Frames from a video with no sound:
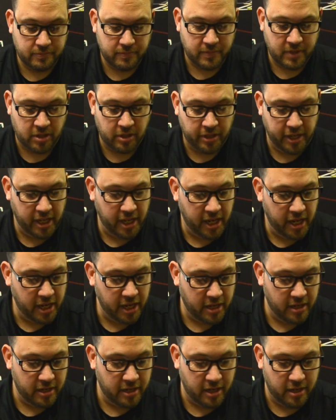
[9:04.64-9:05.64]
cleaning
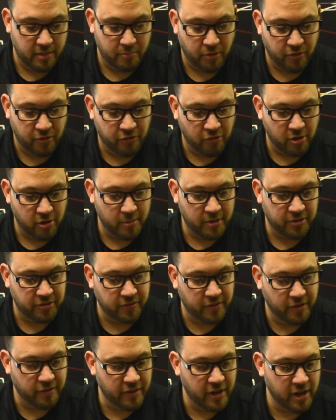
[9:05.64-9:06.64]
and performance
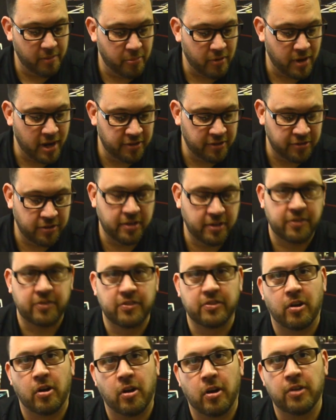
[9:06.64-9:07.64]
of your vaporizer. This
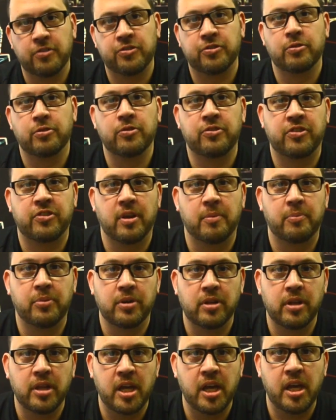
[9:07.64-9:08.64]
is all sold
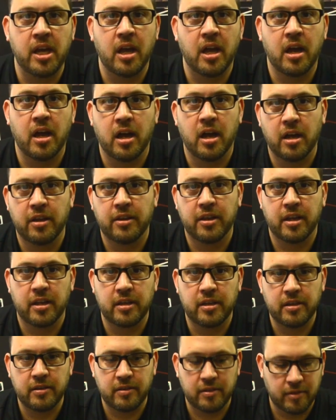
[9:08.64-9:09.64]
separately.
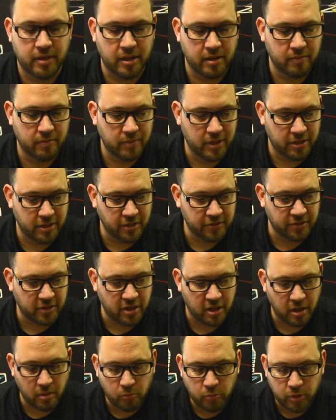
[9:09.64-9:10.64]
Then it doesn't
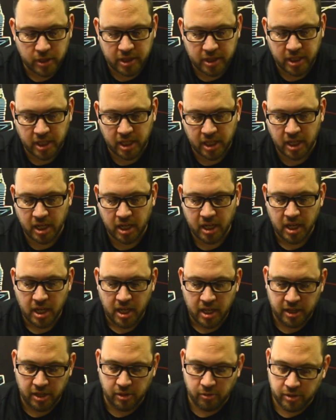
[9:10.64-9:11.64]
come with the kit.
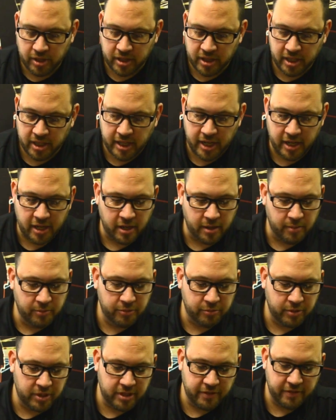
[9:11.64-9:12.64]
The only thing that
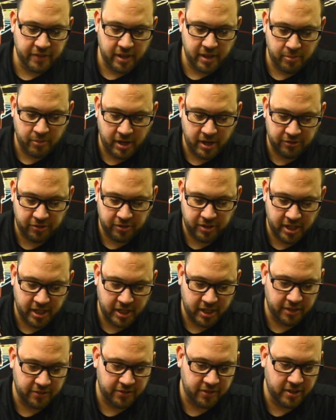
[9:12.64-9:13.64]
comes with the vaporizer
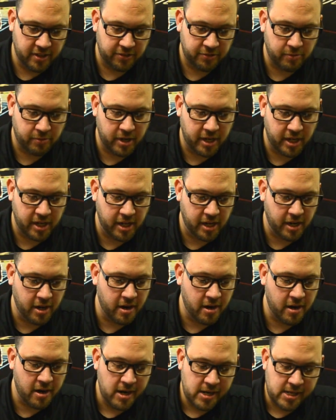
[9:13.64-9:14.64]
kit is this right
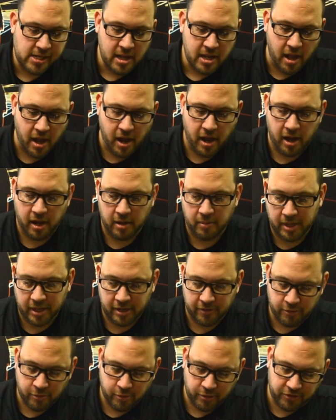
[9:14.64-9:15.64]
here. And
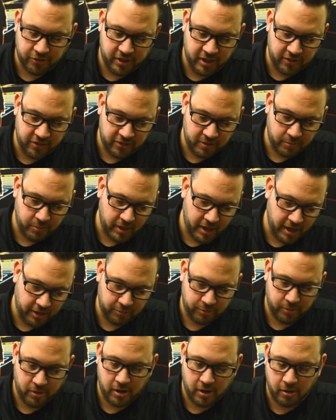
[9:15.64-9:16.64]
of course these
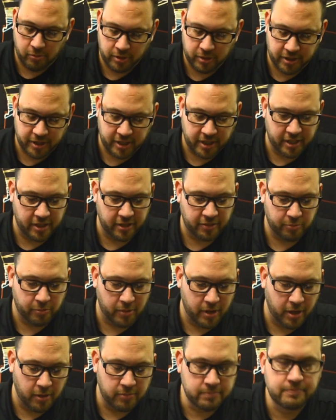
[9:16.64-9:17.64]
supplies were all with the kit as
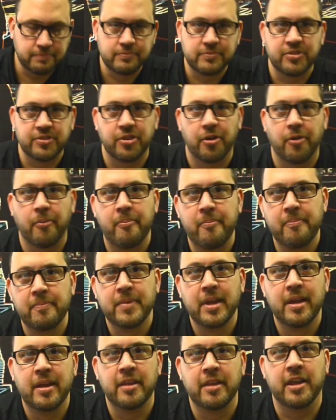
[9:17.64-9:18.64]
well. So
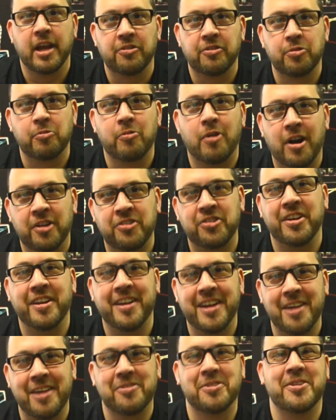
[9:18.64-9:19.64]
thanks for watching.
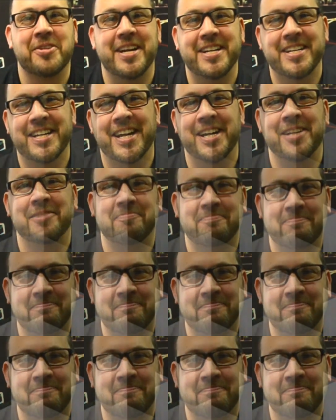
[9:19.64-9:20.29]
Have a great day.